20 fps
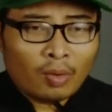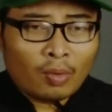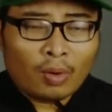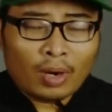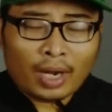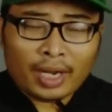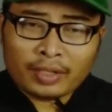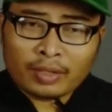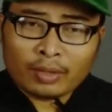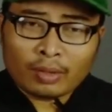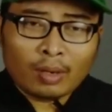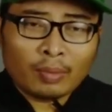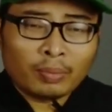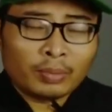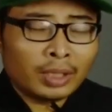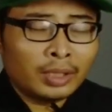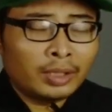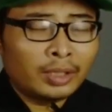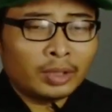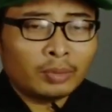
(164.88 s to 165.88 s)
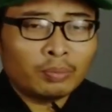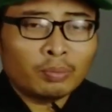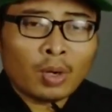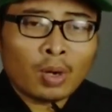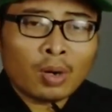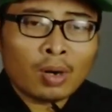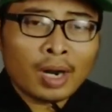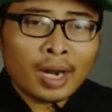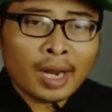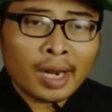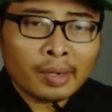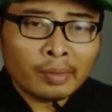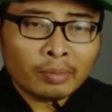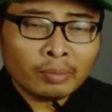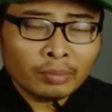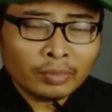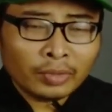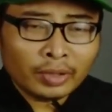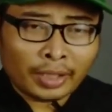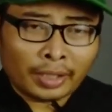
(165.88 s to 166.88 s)
which often did more
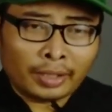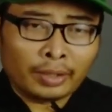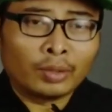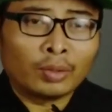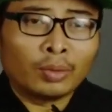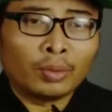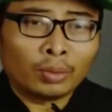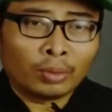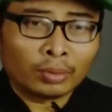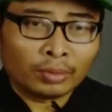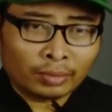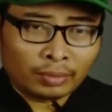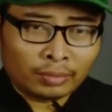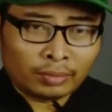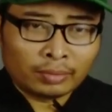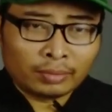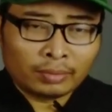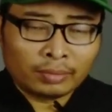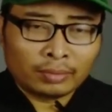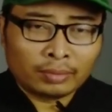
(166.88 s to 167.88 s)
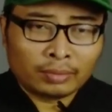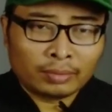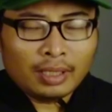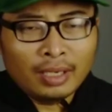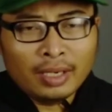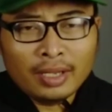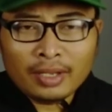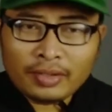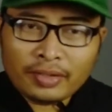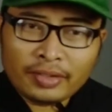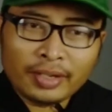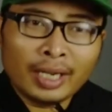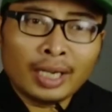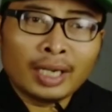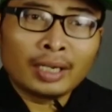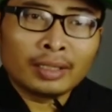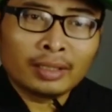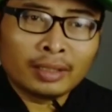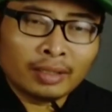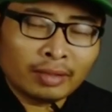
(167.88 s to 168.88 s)
harm than good. In his
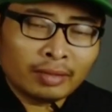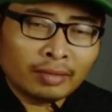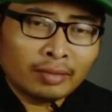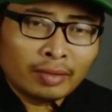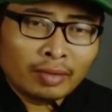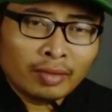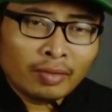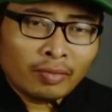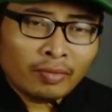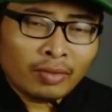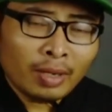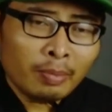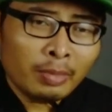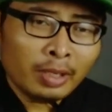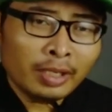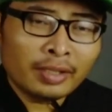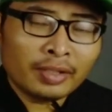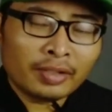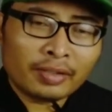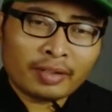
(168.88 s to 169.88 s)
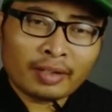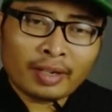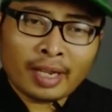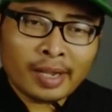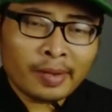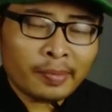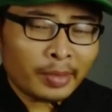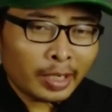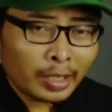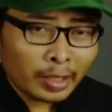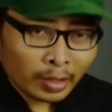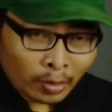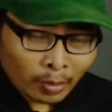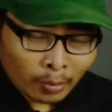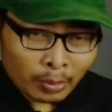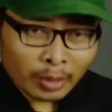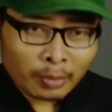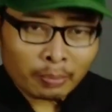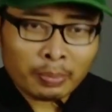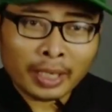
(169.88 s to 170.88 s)
journal, Fleming described
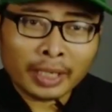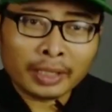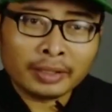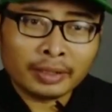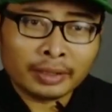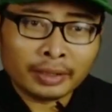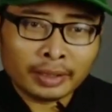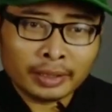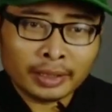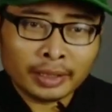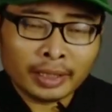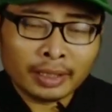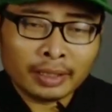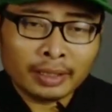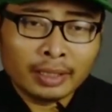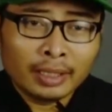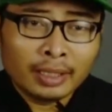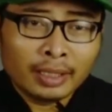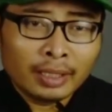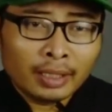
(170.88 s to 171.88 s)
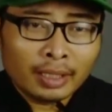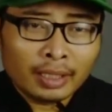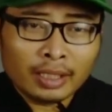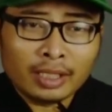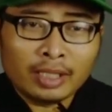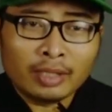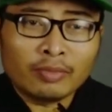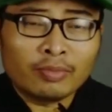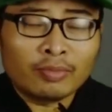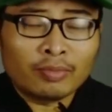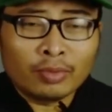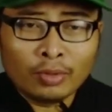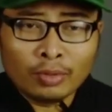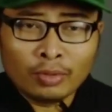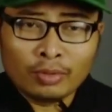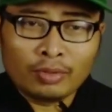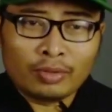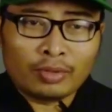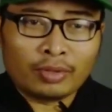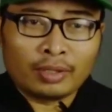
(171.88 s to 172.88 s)
anaerobic bacteria in the
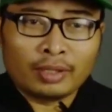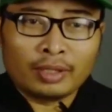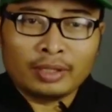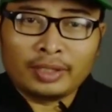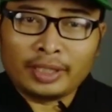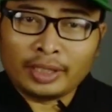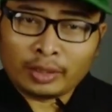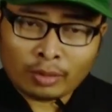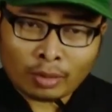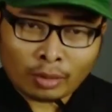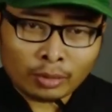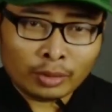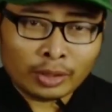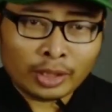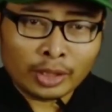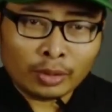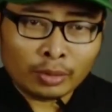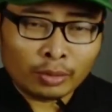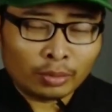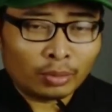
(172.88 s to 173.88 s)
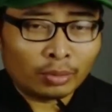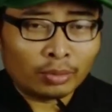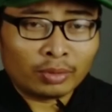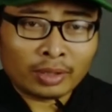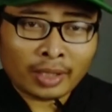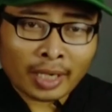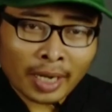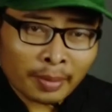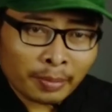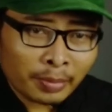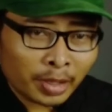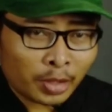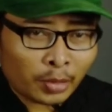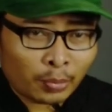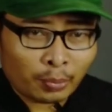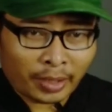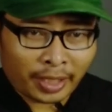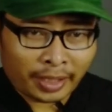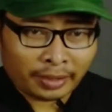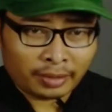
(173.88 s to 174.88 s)
wounds that continue to thrive
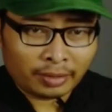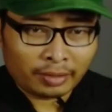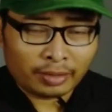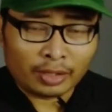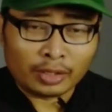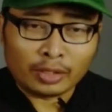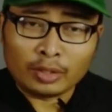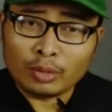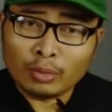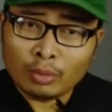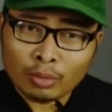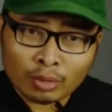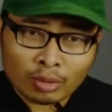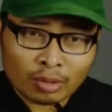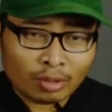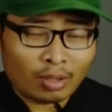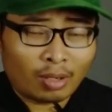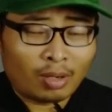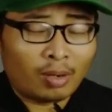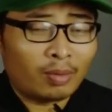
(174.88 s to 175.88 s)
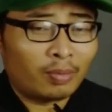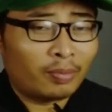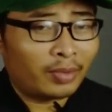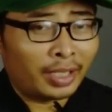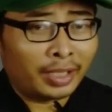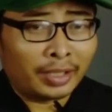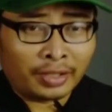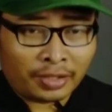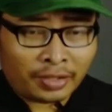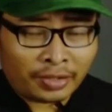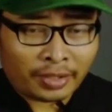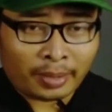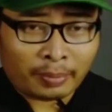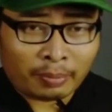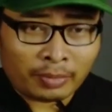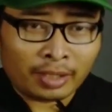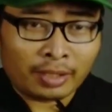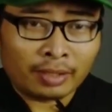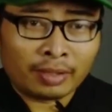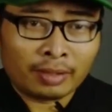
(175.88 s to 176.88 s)
despite the use of
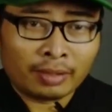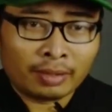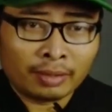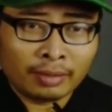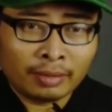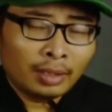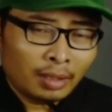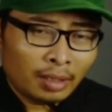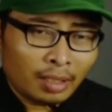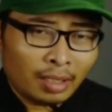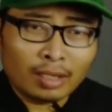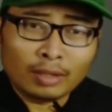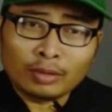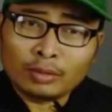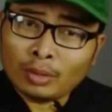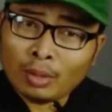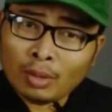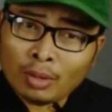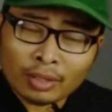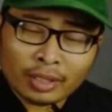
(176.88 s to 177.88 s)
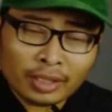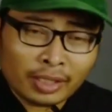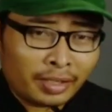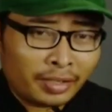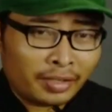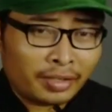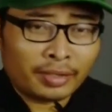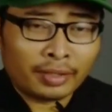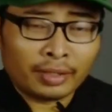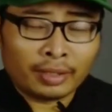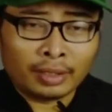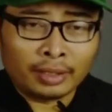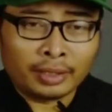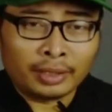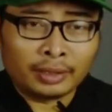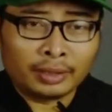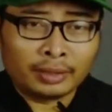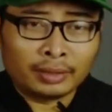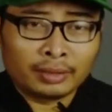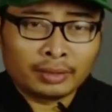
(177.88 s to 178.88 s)
antiseptics. Although
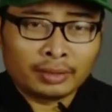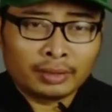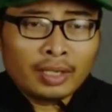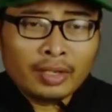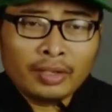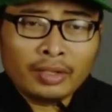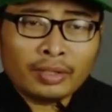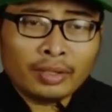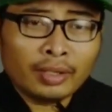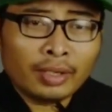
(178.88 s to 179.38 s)
initially his